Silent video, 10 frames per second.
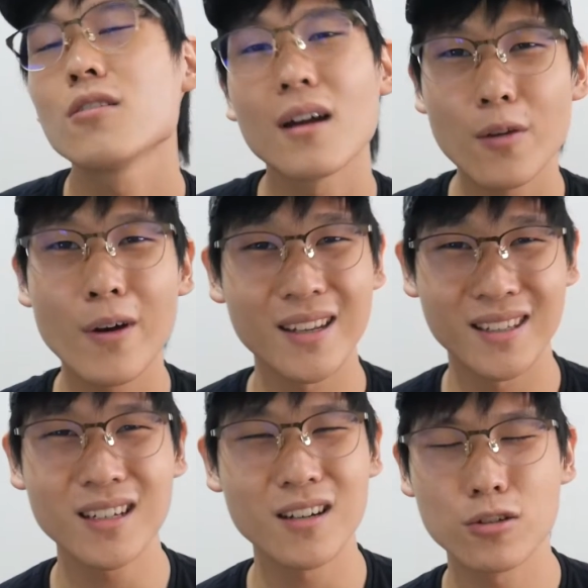You got no
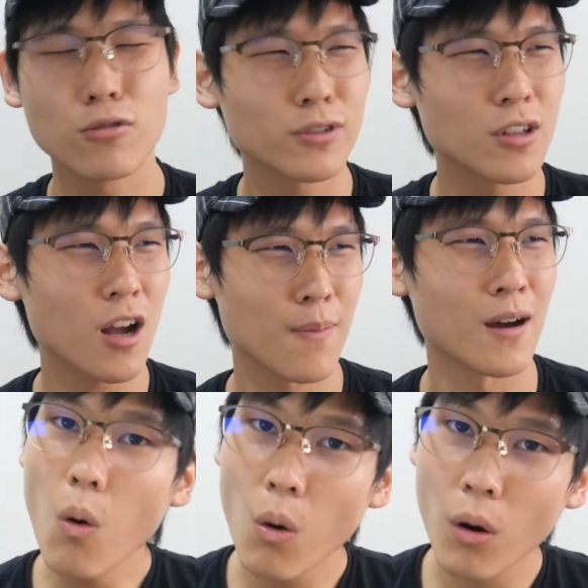idea, you don't know what to talk
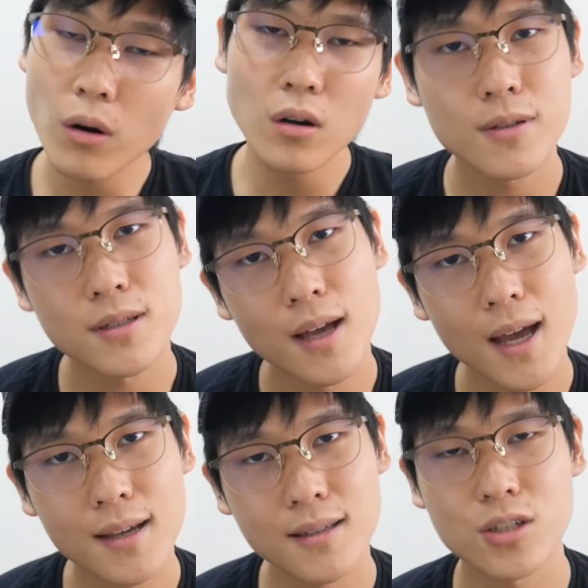about. Or you see your
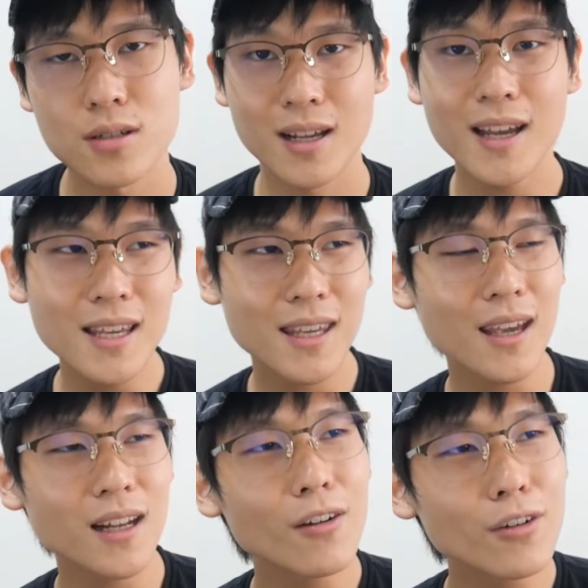ex and she's like, hey
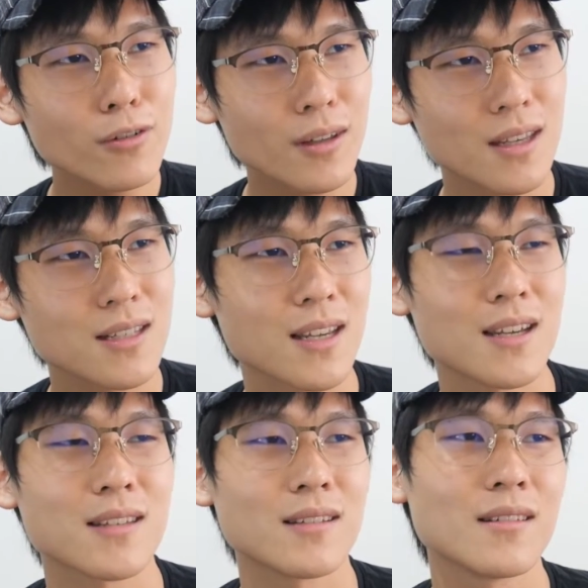Ken, how are you doing these
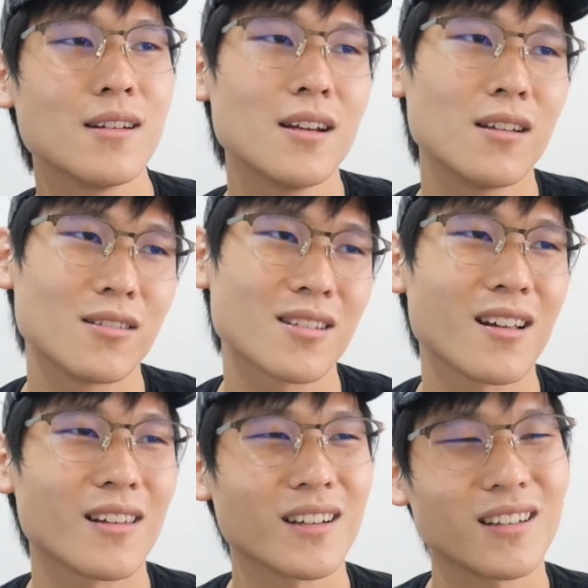days? And you're just
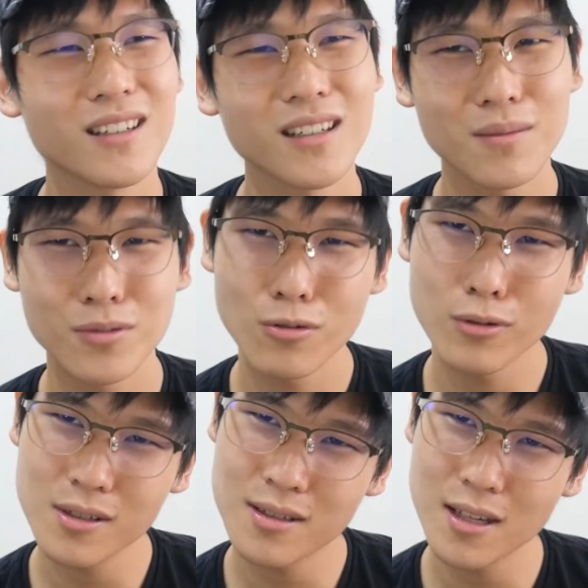kind of like, you don't know
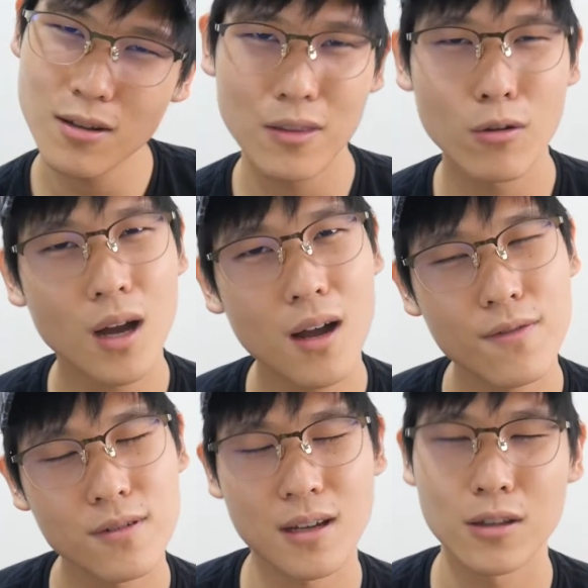what to say, you got no
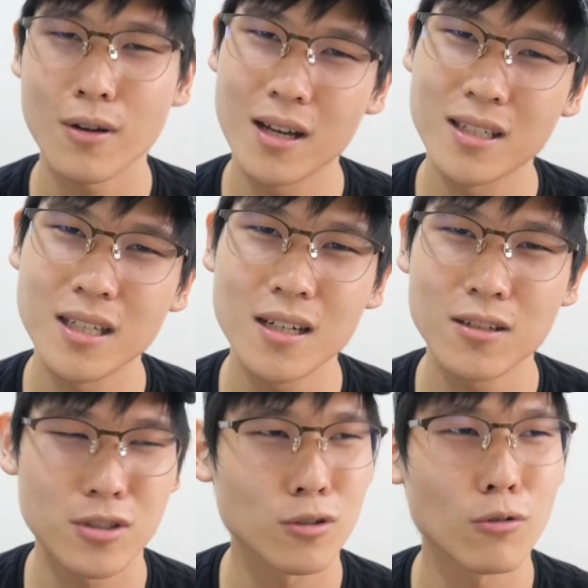confidence, you got no idea,
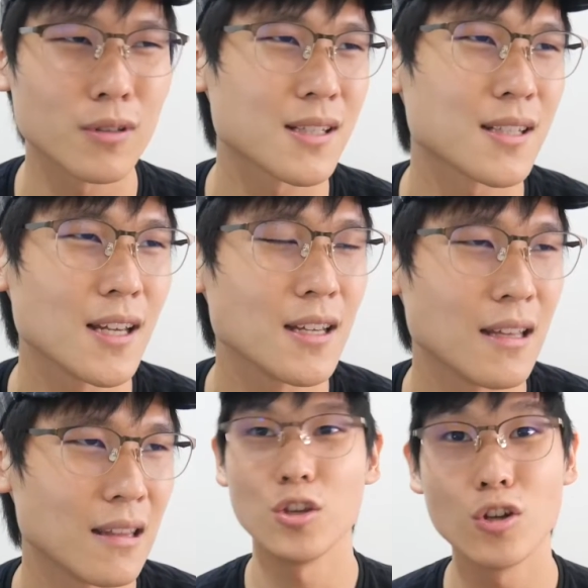you just don't know what to
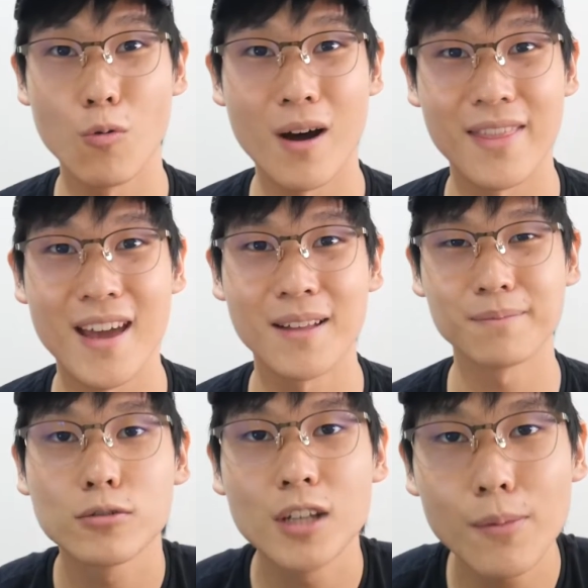say, and you don't want that.
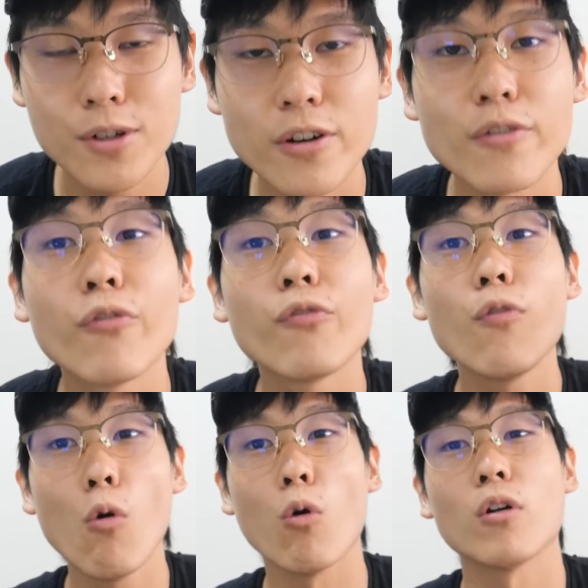So today I'll be sharing
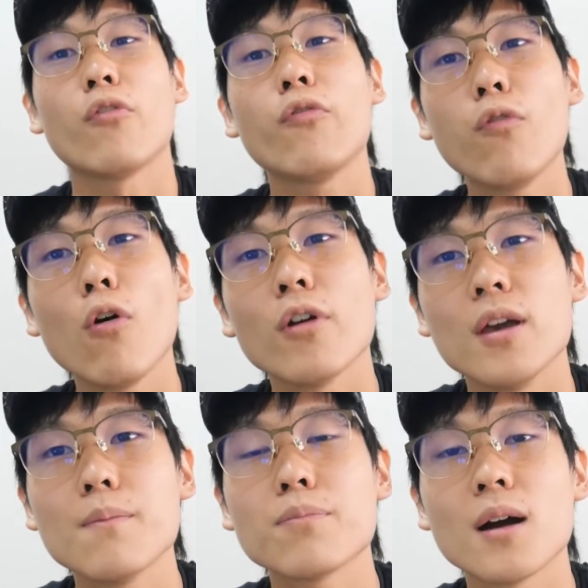four
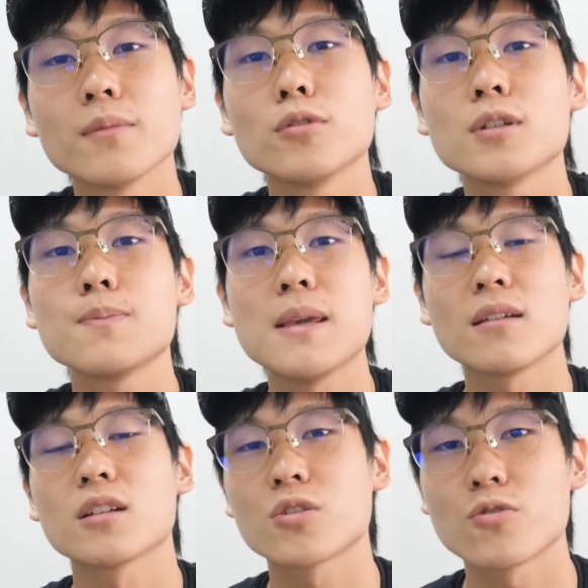impromptu
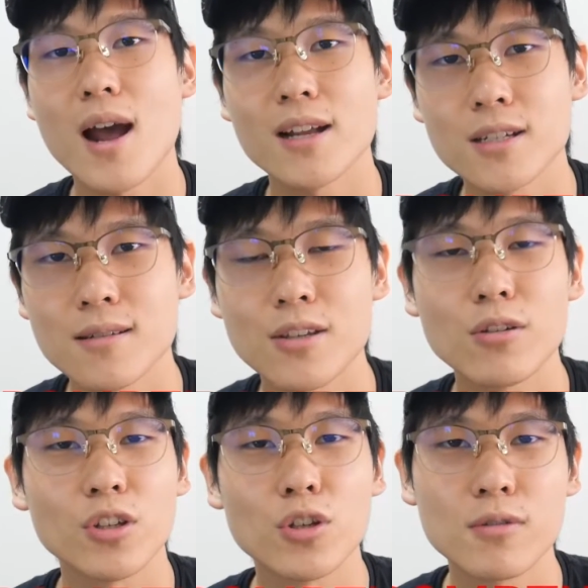speaking strategies that
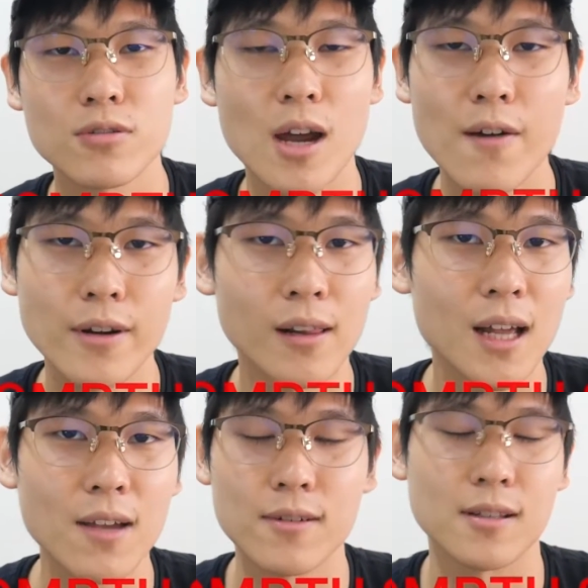you could use in your everyday
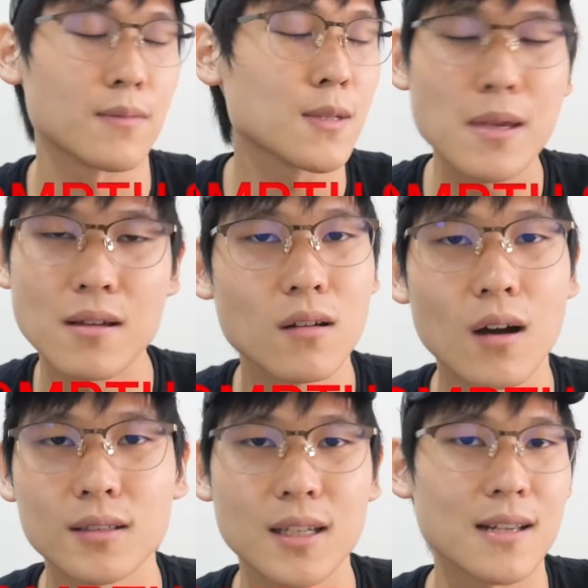life and in speaking
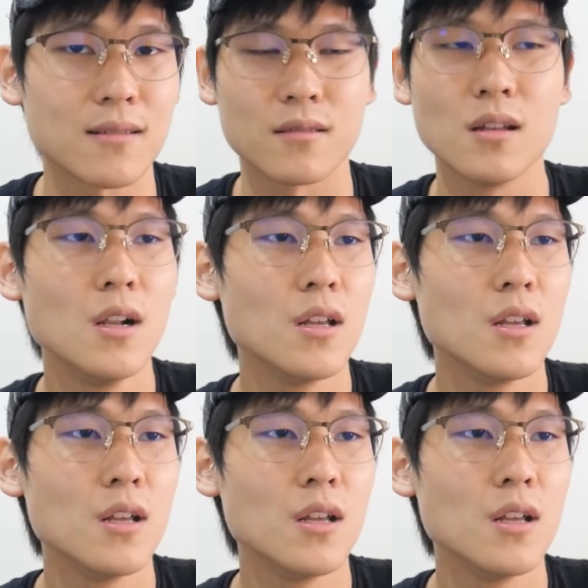contests and